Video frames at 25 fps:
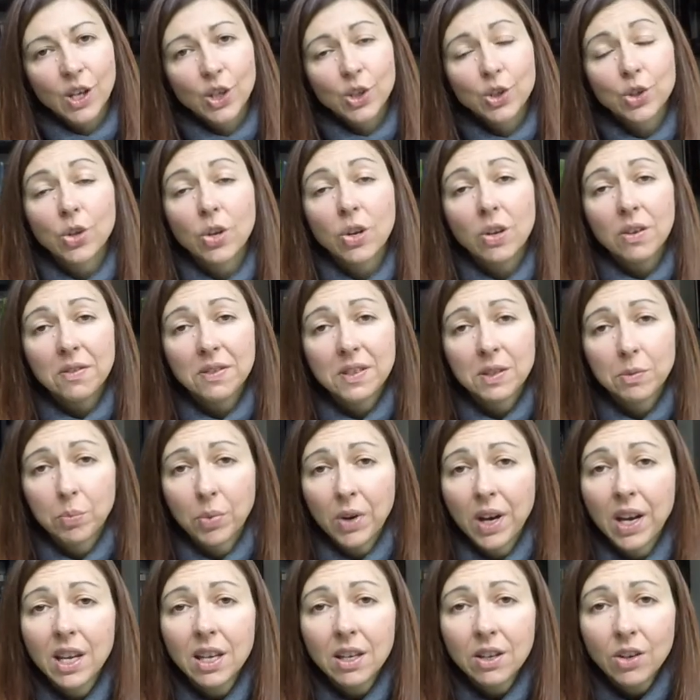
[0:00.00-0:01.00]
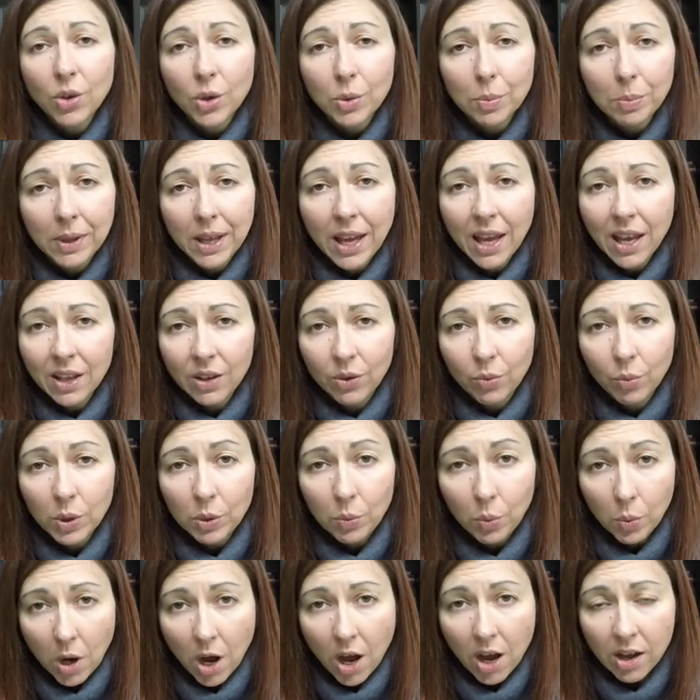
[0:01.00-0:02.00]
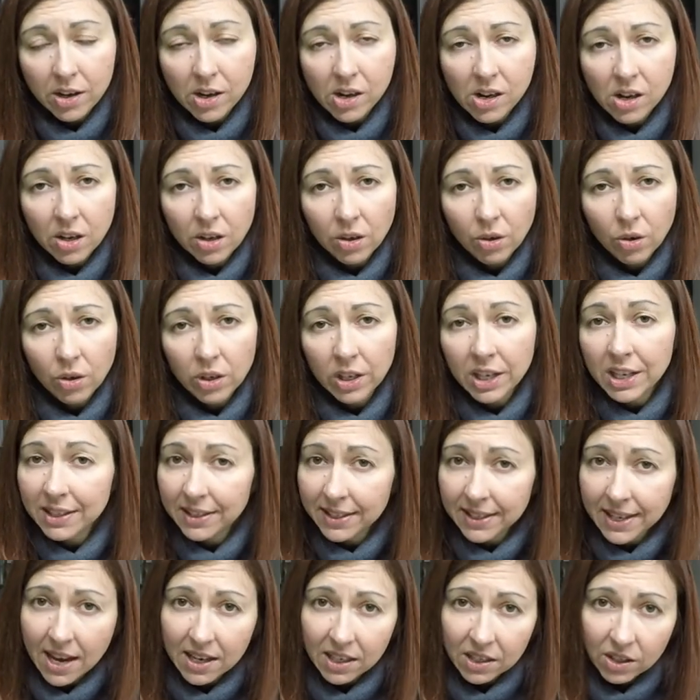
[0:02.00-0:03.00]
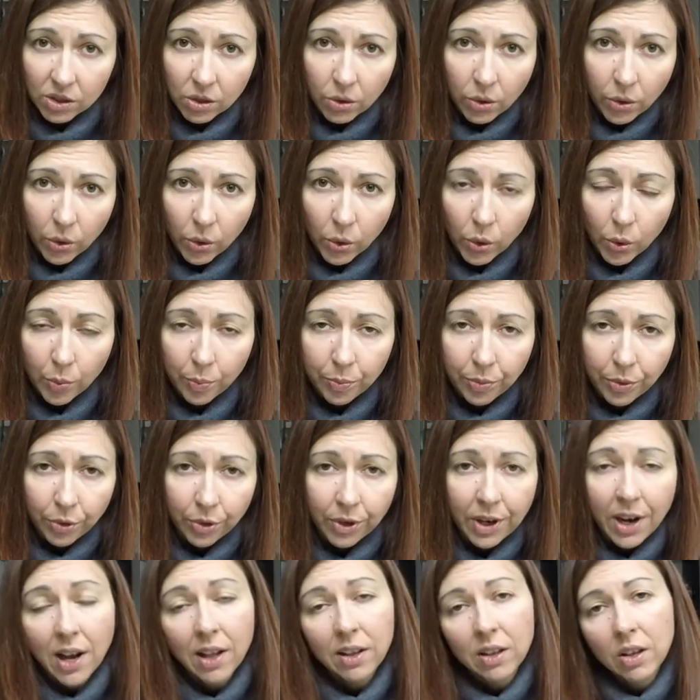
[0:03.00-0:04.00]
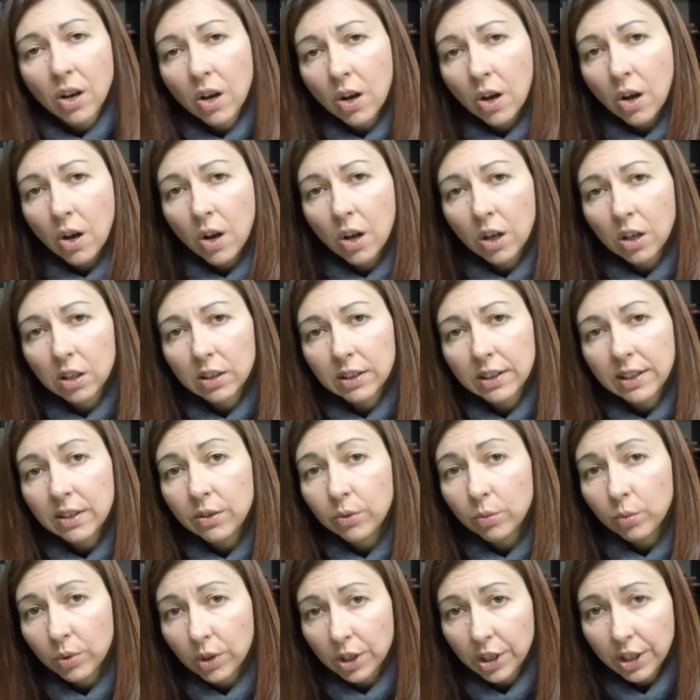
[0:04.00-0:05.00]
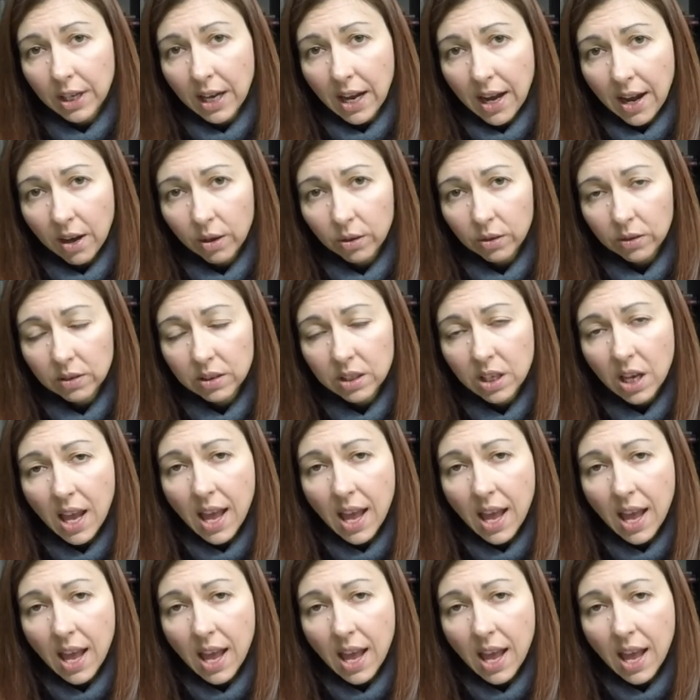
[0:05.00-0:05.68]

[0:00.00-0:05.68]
So if spraying your plant with water or insect soap or alcohol didn't work out,